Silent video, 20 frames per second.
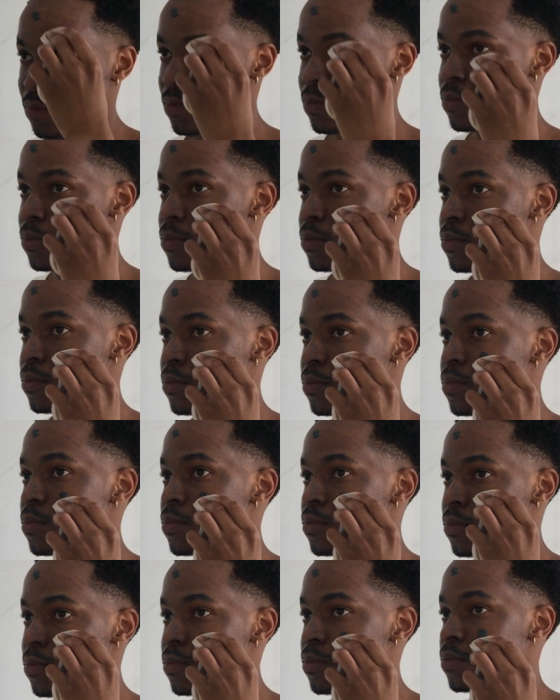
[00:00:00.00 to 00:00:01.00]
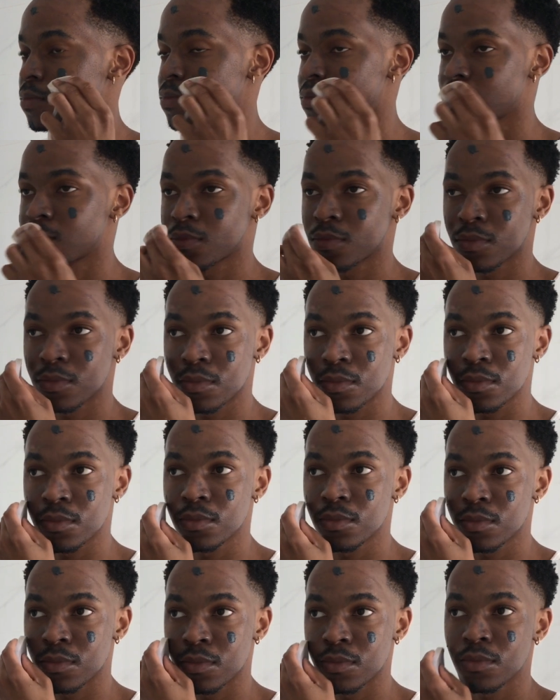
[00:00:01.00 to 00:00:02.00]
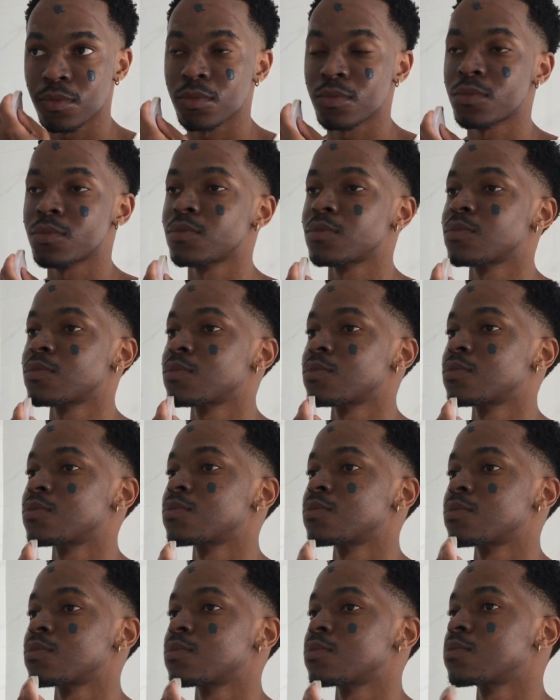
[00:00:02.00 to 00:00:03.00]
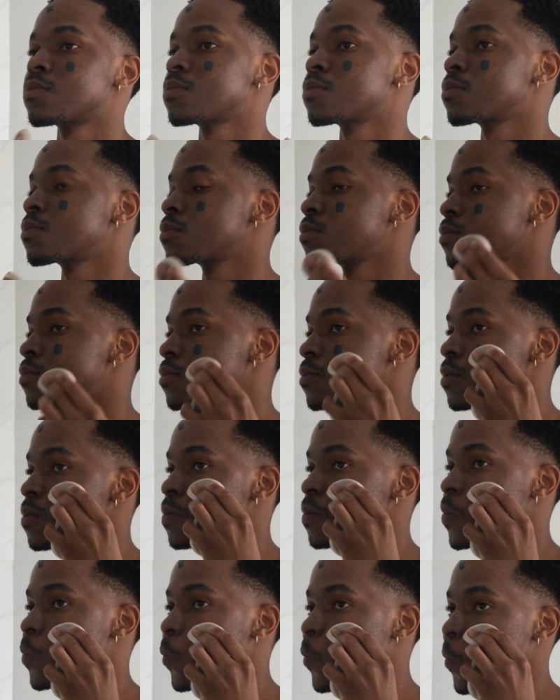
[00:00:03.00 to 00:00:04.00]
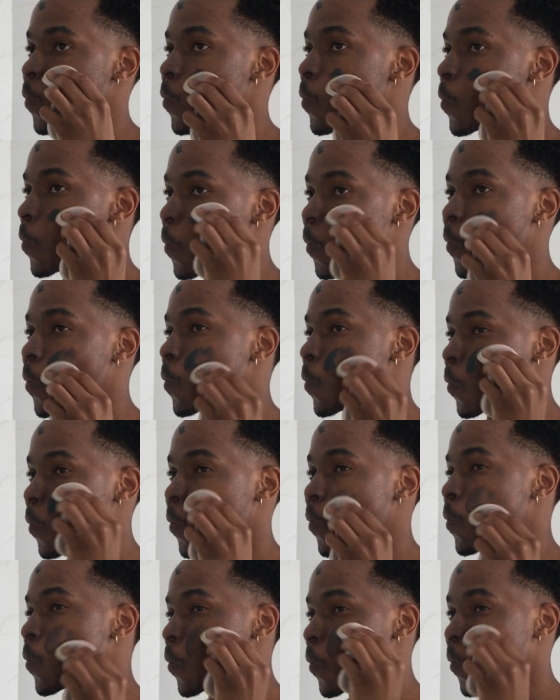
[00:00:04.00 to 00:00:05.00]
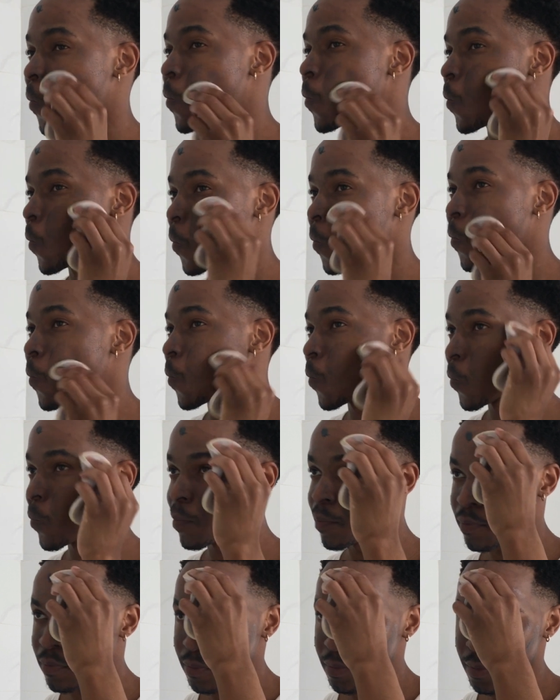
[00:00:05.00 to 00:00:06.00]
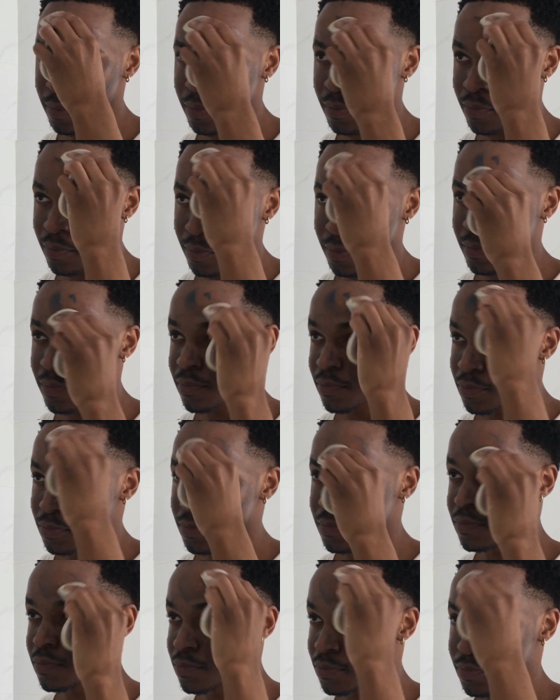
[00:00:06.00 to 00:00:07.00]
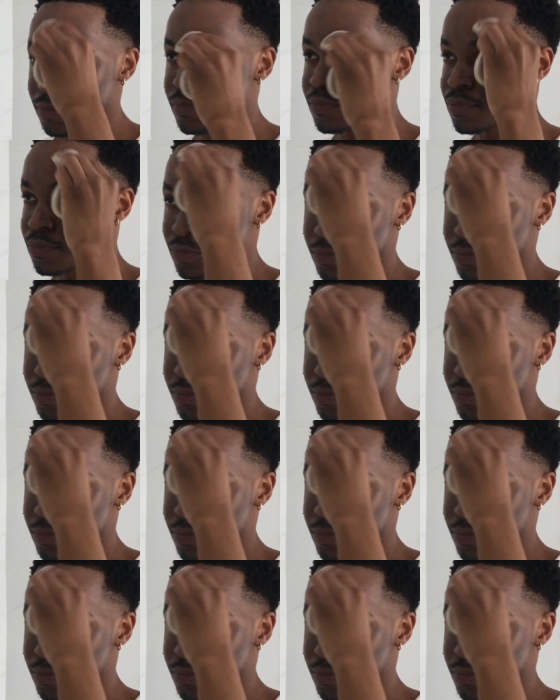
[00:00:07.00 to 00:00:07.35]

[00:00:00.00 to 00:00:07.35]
I then dampen my skin with a few drops of water and apply more of it to my damp facial sponge and gently clean my